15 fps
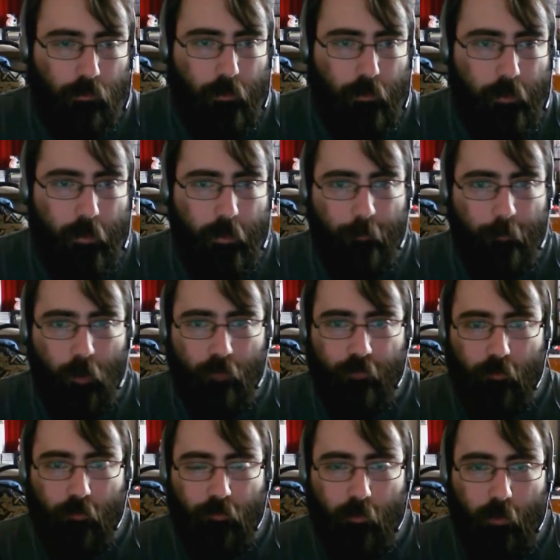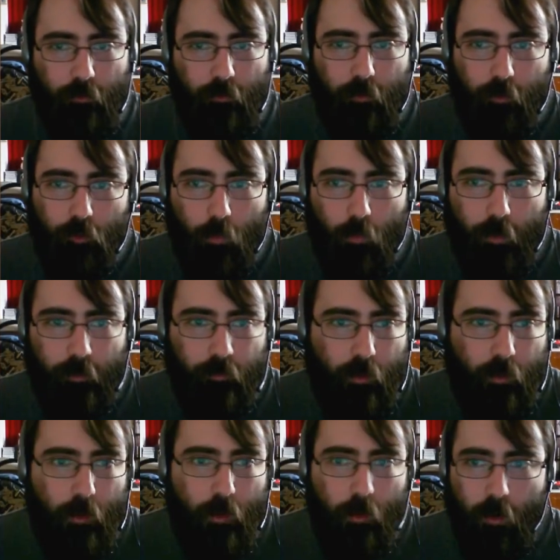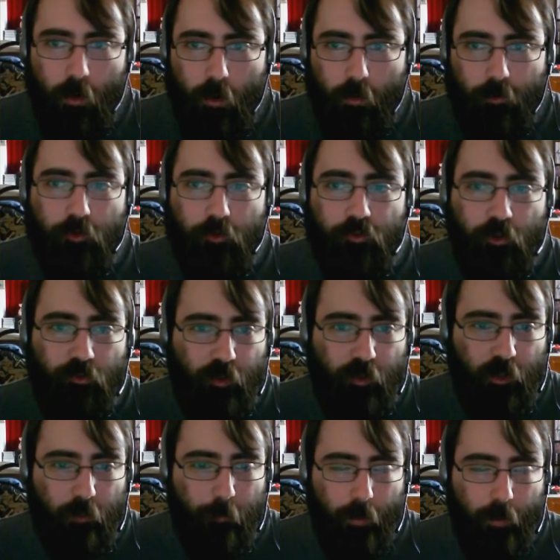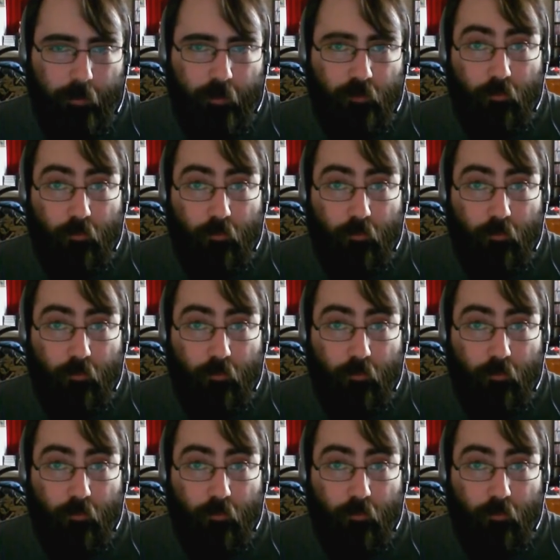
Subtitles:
And perfect, she liked it. Great. You can change the key bindings.